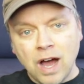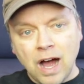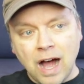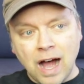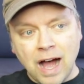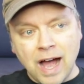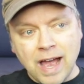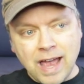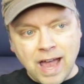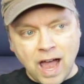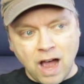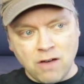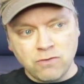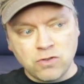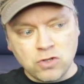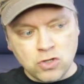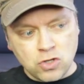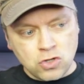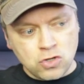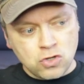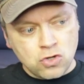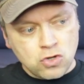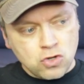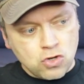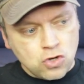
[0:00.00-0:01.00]
I have
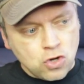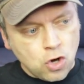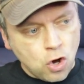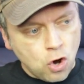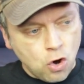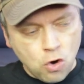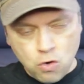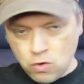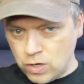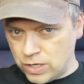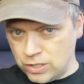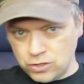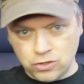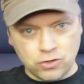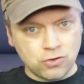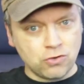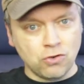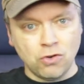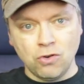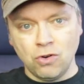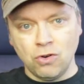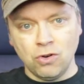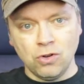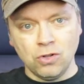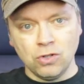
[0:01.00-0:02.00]
no
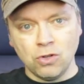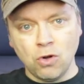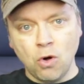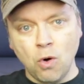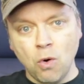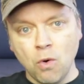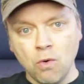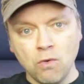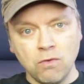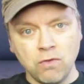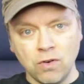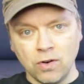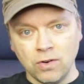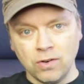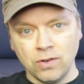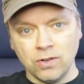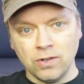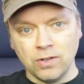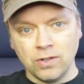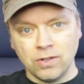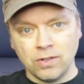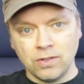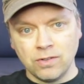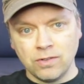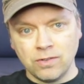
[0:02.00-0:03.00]
control
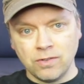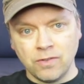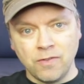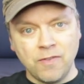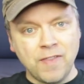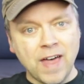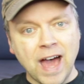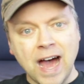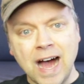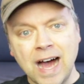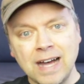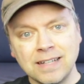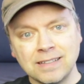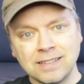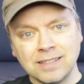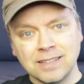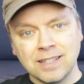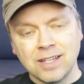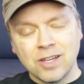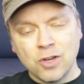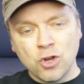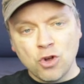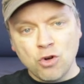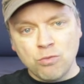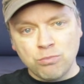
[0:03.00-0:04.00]
over that
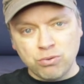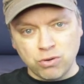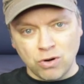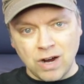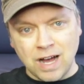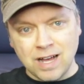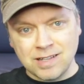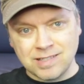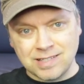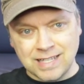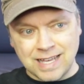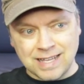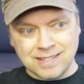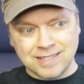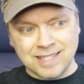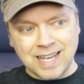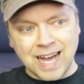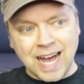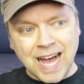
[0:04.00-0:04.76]
process.